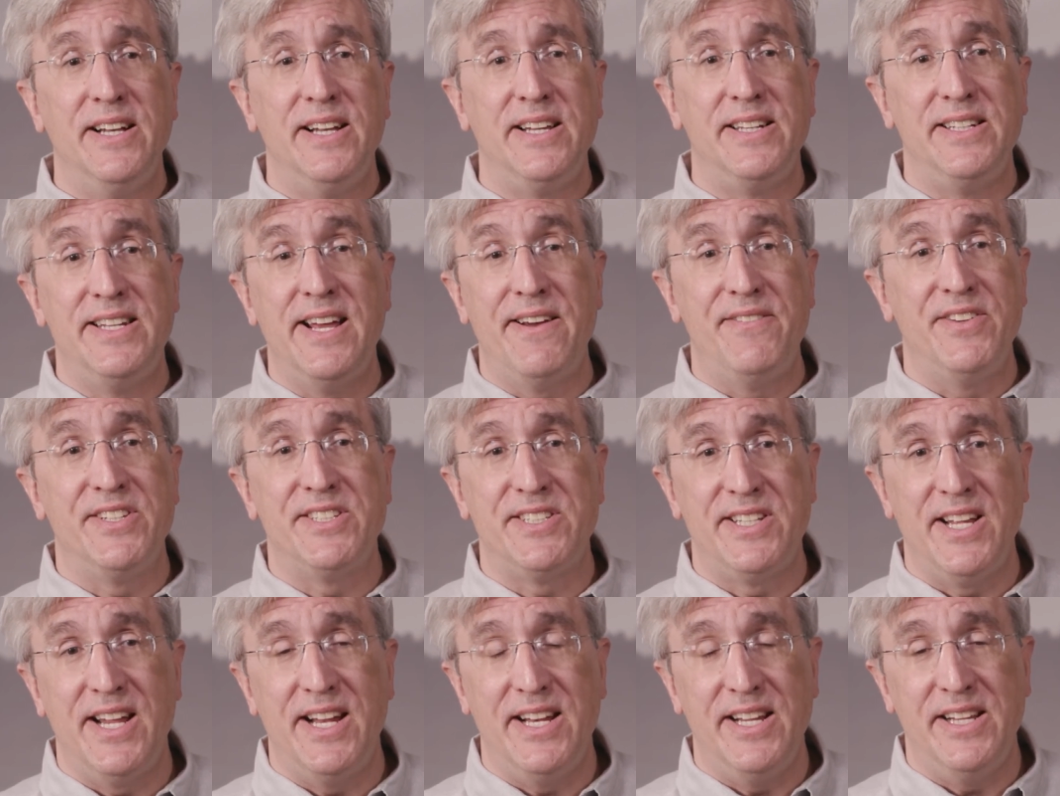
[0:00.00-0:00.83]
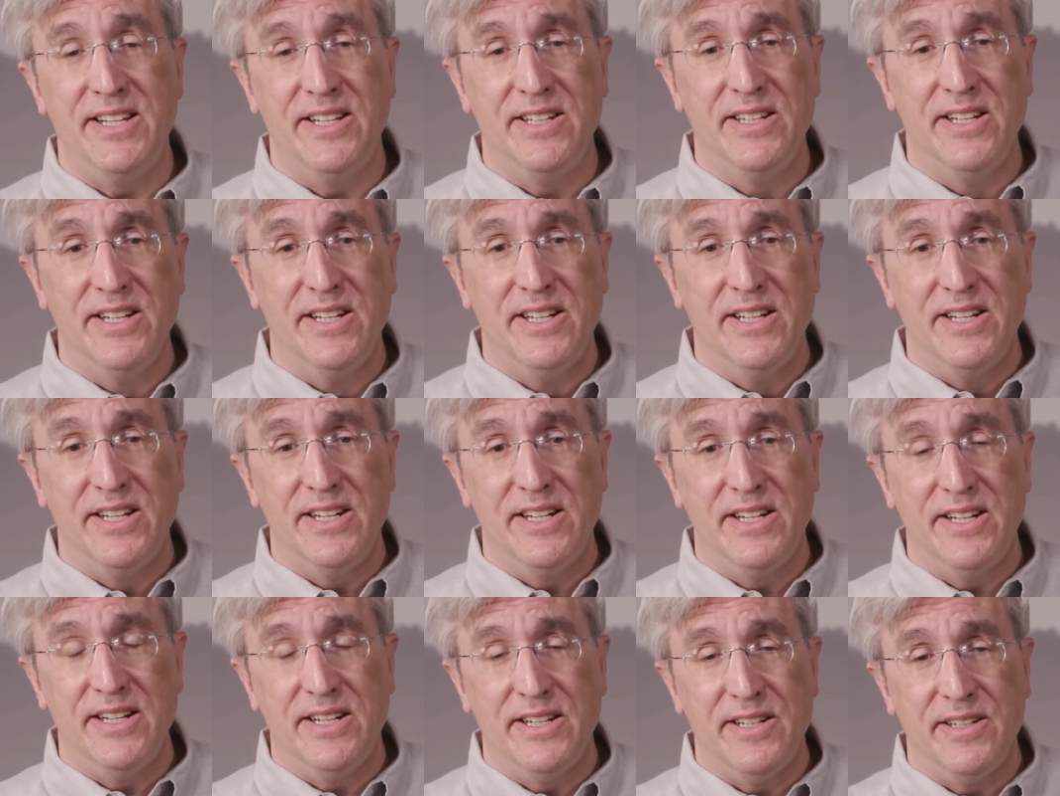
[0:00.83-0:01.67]
devastating
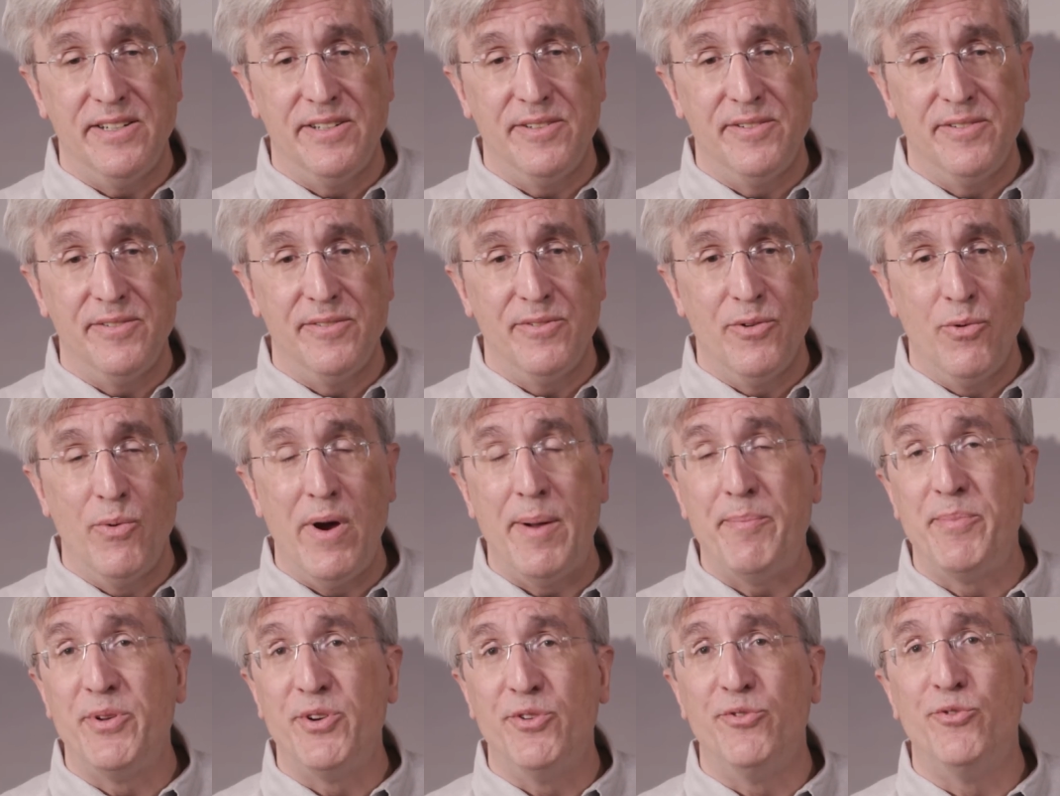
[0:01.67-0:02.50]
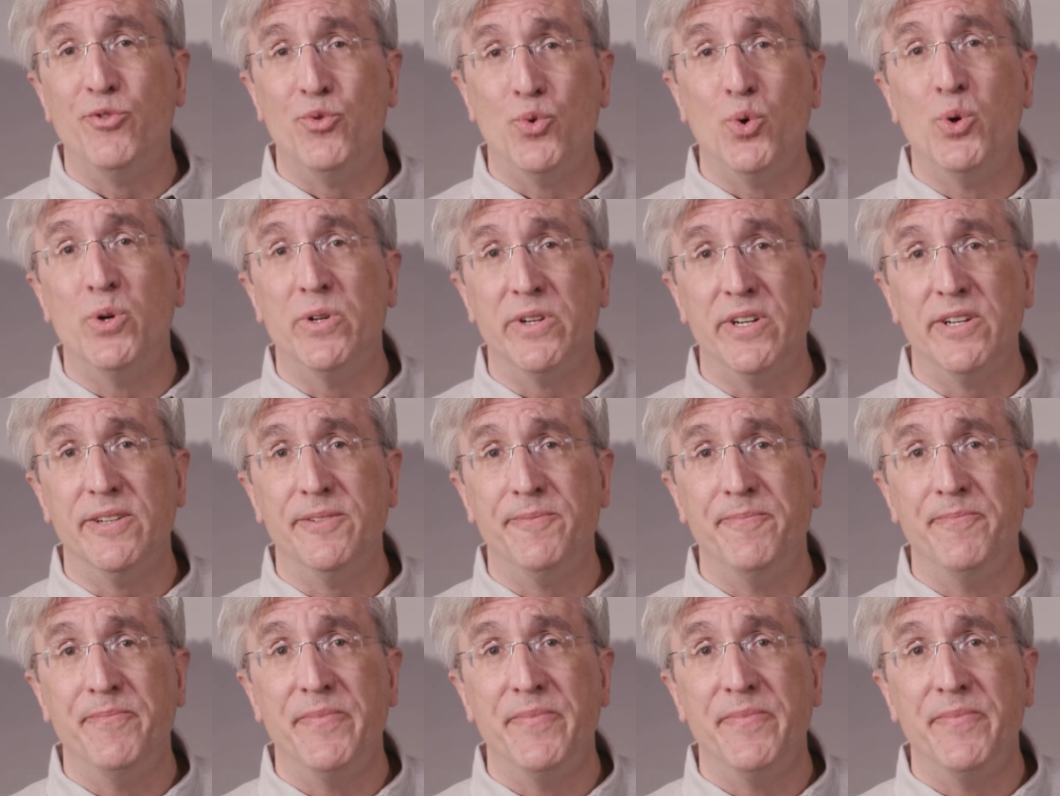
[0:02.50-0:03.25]
weapon of war.